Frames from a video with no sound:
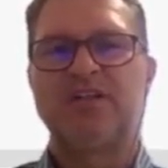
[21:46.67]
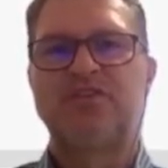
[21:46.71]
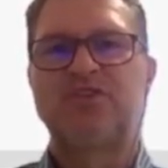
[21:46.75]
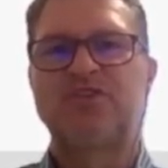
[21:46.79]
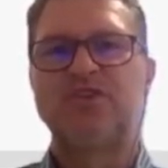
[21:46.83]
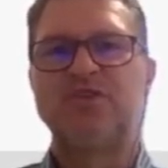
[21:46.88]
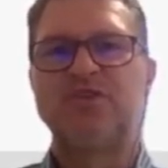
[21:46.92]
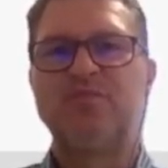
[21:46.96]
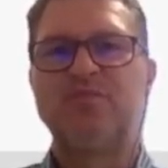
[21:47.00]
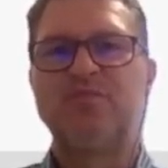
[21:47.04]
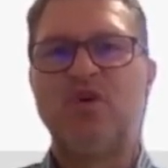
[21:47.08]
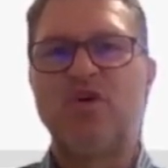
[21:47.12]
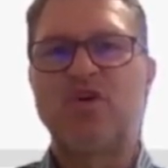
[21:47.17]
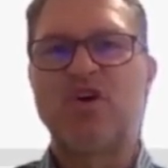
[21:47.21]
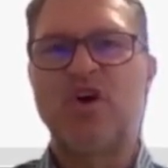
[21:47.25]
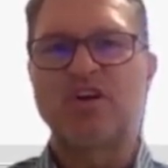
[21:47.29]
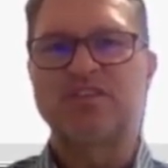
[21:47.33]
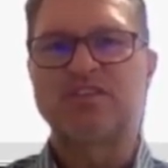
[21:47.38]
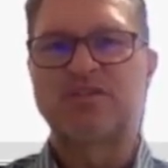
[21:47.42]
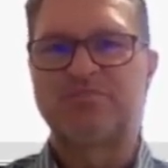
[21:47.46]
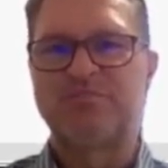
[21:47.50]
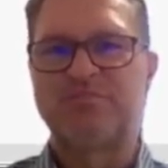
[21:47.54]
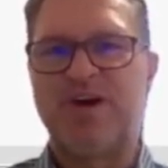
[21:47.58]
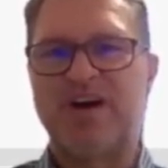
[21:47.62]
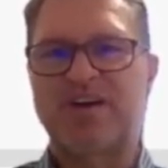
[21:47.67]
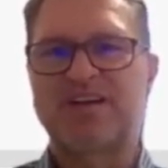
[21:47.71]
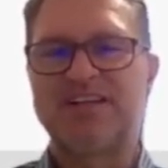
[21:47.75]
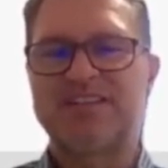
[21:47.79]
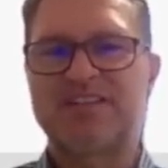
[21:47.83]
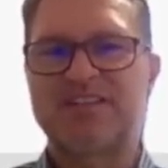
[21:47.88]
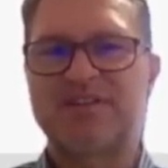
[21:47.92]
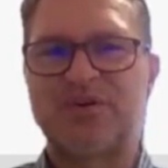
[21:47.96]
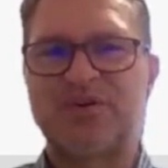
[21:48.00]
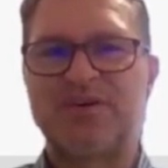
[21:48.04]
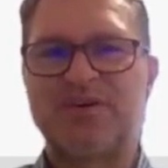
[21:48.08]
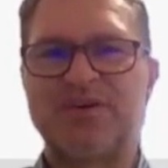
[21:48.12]
2 more cost
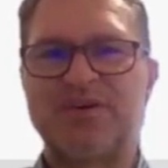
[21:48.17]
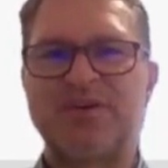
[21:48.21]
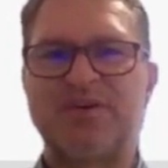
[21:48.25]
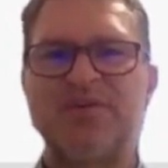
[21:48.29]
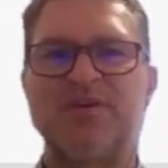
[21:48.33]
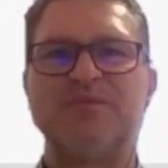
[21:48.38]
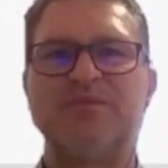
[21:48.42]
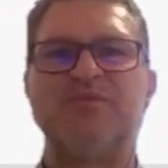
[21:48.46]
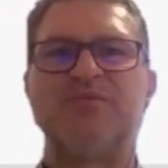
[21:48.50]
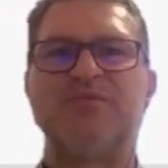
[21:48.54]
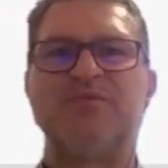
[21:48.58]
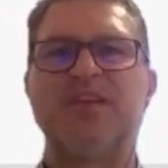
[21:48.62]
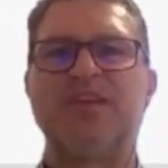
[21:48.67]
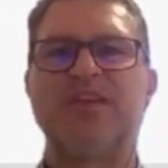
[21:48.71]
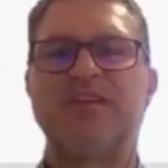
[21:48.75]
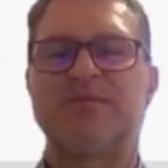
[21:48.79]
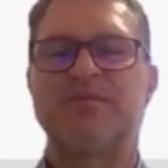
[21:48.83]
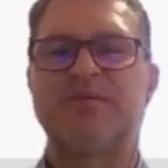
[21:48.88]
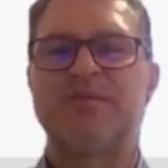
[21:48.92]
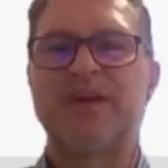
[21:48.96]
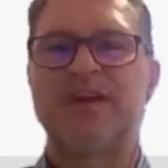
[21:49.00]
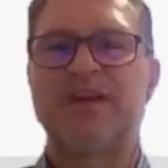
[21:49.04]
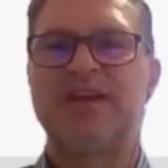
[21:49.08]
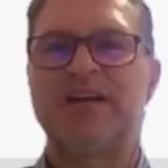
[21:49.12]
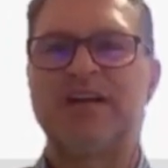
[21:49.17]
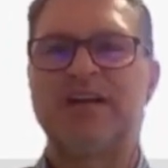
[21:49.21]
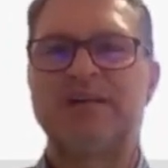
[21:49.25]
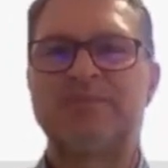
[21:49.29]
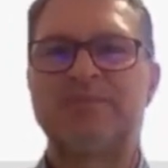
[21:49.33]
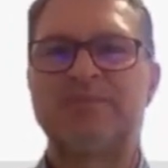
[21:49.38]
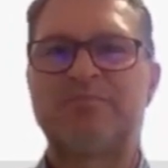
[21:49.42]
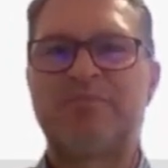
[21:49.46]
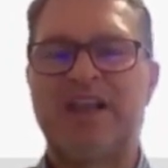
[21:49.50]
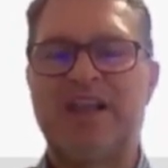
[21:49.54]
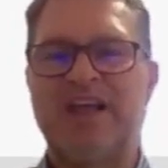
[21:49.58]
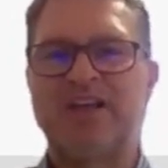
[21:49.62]
buckets, or we
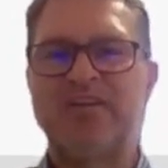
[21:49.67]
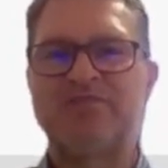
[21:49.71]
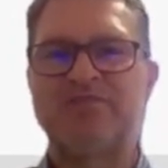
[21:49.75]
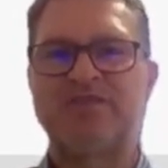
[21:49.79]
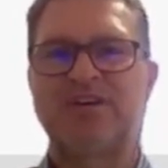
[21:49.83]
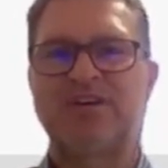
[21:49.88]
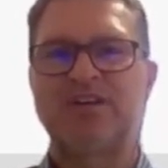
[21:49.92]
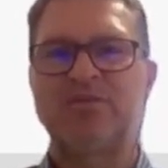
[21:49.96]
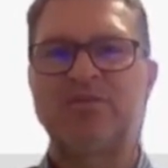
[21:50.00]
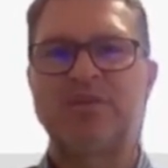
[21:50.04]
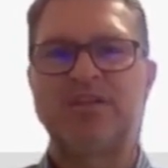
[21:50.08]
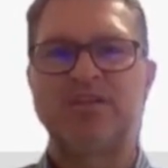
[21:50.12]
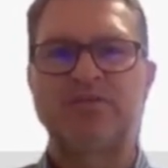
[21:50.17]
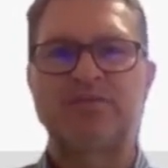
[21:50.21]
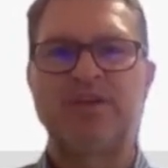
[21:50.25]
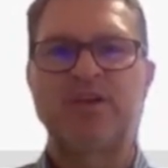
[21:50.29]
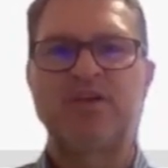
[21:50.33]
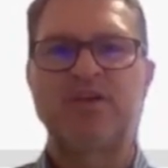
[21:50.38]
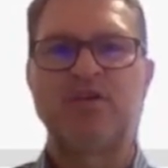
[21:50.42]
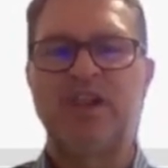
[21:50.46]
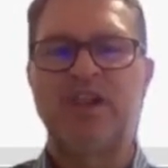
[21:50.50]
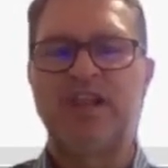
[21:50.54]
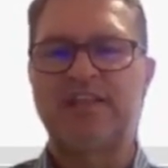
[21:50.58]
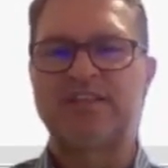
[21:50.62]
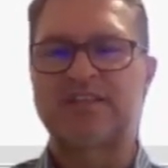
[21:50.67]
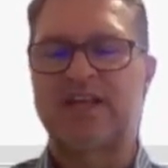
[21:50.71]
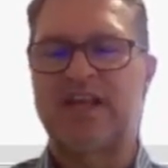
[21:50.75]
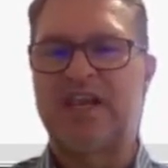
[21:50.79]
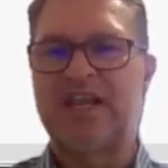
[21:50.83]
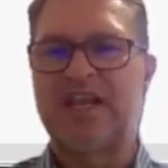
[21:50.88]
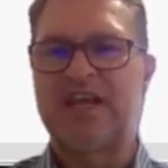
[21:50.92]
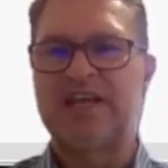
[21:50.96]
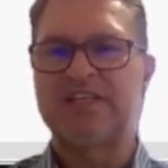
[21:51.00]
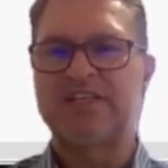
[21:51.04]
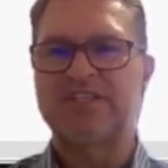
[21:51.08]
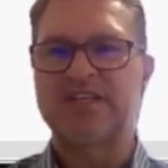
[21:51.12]
plan for it, which we call
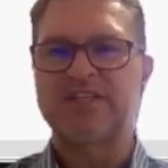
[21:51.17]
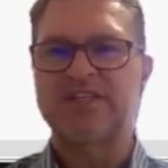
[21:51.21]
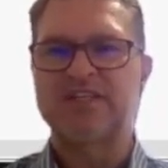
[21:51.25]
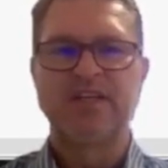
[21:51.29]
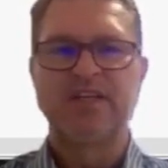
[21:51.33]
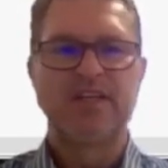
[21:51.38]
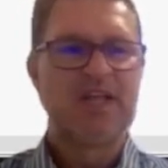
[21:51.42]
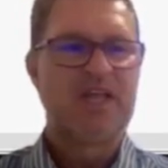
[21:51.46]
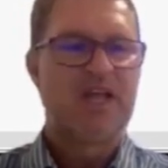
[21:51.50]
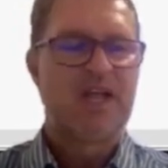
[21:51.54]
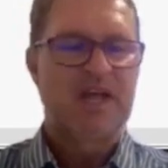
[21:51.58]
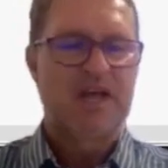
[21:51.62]
escalation.